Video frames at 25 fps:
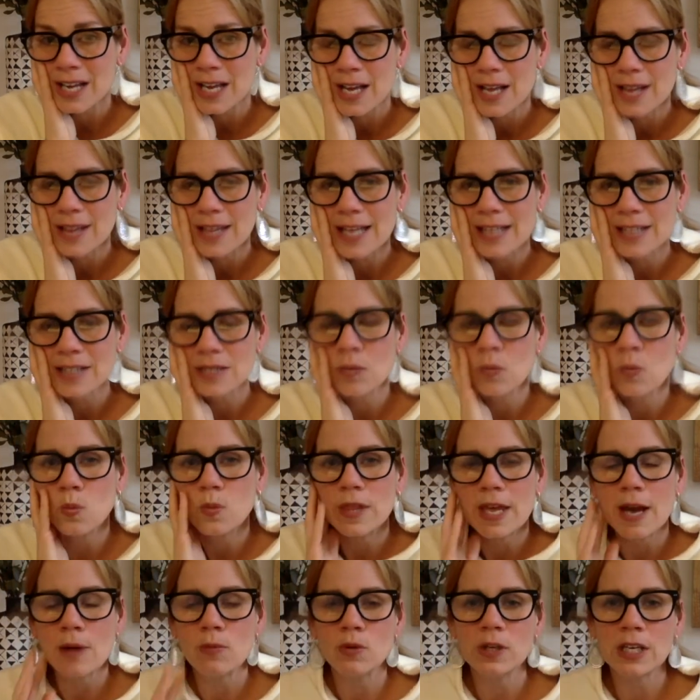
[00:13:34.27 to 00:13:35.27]

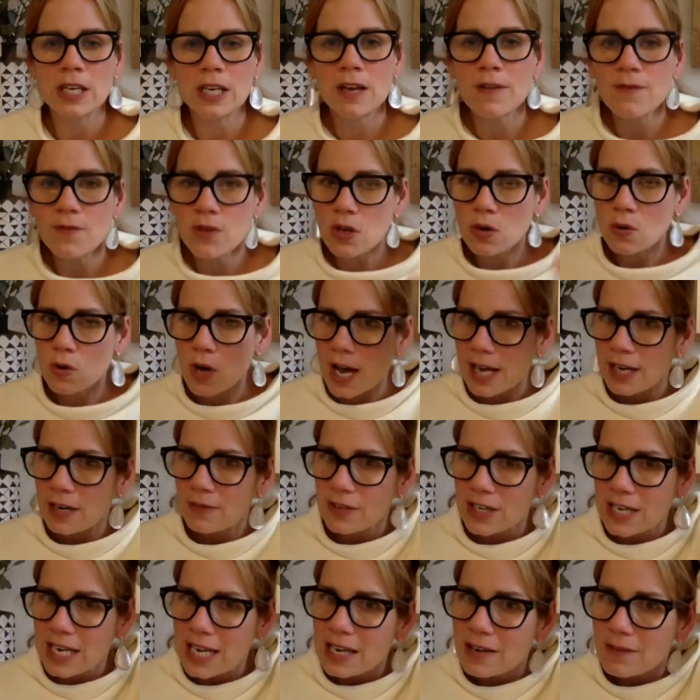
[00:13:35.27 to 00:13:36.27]
That will give you kind of an
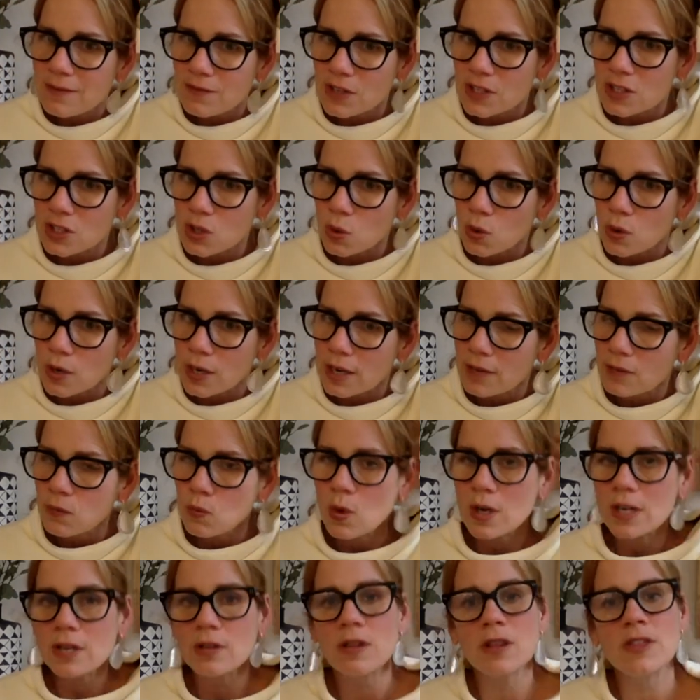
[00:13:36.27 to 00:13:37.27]
inventory of
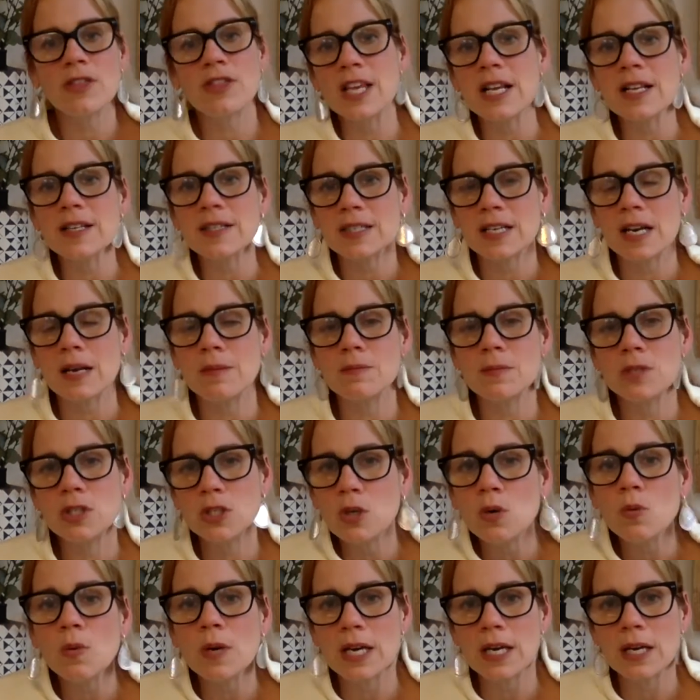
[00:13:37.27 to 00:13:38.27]
what are the things that I'm
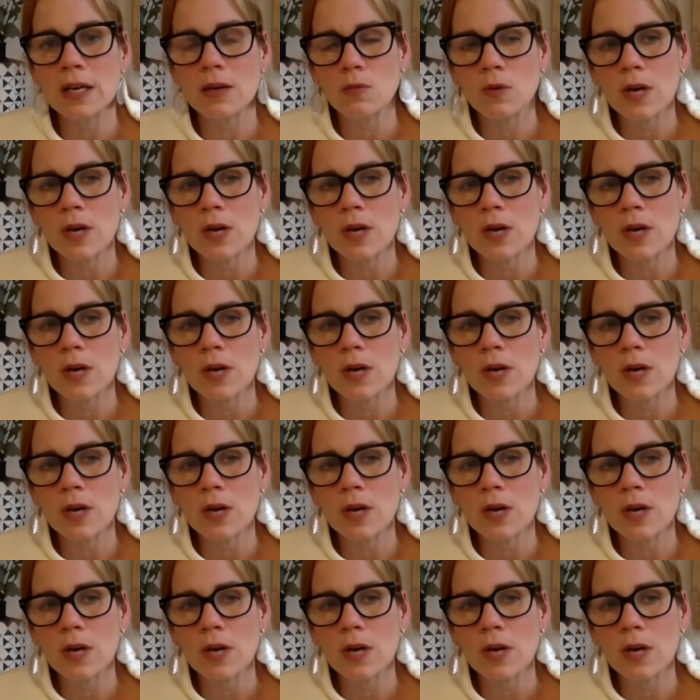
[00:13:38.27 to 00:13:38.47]
doing,